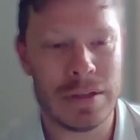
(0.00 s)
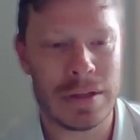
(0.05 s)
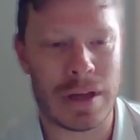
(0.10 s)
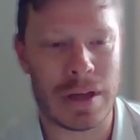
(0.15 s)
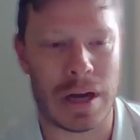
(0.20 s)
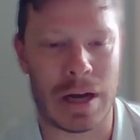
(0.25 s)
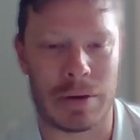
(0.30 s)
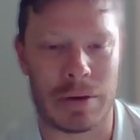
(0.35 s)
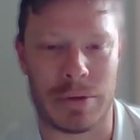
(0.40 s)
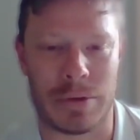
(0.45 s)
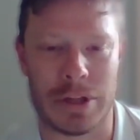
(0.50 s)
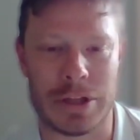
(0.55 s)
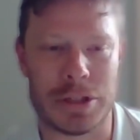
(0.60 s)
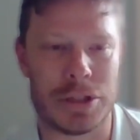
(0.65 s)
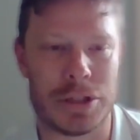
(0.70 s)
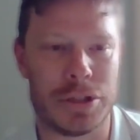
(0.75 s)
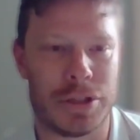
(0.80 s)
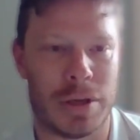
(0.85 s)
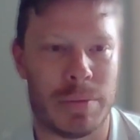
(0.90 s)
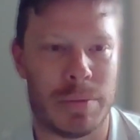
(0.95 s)

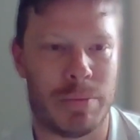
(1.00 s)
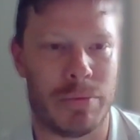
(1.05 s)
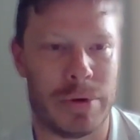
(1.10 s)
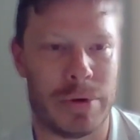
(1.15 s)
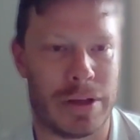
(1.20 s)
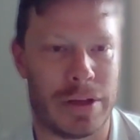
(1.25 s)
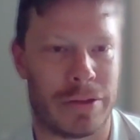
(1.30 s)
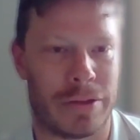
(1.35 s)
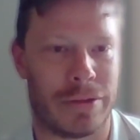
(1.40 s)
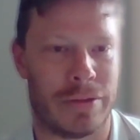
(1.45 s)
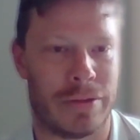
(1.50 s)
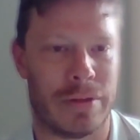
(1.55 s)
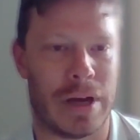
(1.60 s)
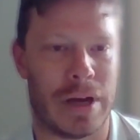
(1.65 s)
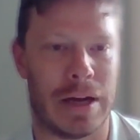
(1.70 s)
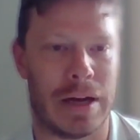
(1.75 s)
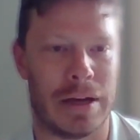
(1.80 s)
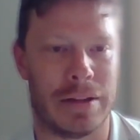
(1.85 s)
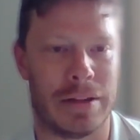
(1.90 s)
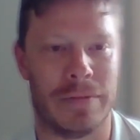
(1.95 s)
Relationship with
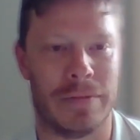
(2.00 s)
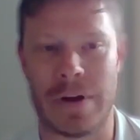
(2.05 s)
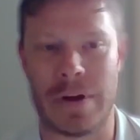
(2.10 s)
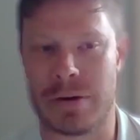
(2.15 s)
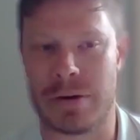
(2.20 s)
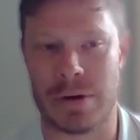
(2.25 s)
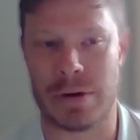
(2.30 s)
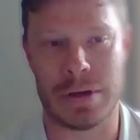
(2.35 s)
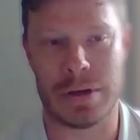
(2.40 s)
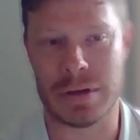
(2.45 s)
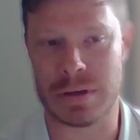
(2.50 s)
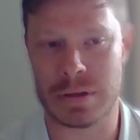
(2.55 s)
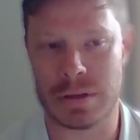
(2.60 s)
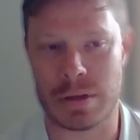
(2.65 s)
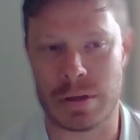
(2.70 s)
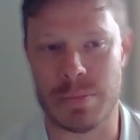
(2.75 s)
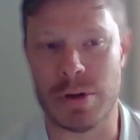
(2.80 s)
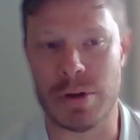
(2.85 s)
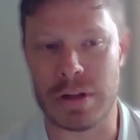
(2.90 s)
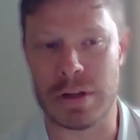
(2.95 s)
the veteran
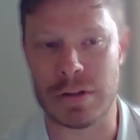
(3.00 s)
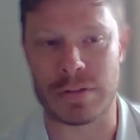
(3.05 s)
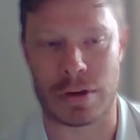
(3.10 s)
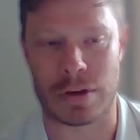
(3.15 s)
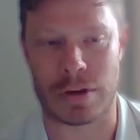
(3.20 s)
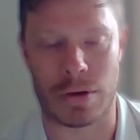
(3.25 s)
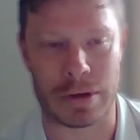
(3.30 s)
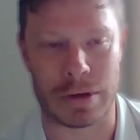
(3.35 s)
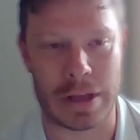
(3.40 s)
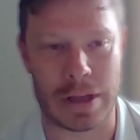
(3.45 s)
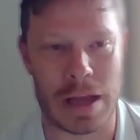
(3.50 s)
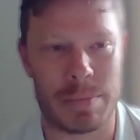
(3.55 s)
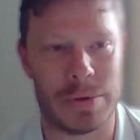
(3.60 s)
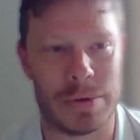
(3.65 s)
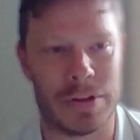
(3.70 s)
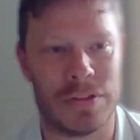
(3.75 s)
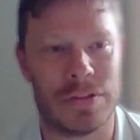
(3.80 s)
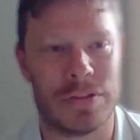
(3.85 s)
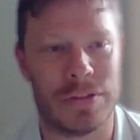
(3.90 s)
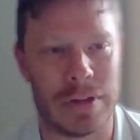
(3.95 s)
communities that are on
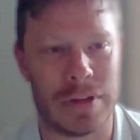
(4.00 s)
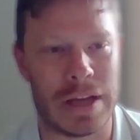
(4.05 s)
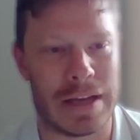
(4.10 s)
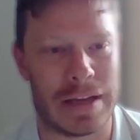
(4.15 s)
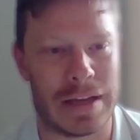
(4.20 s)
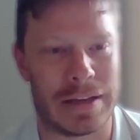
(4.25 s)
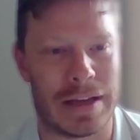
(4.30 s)
campus, and